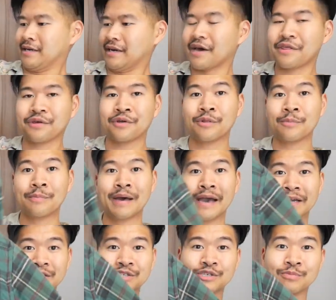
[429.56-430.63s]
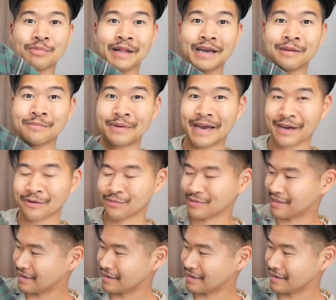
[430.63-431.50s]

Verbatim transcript: Nothing on the back, just a plain back with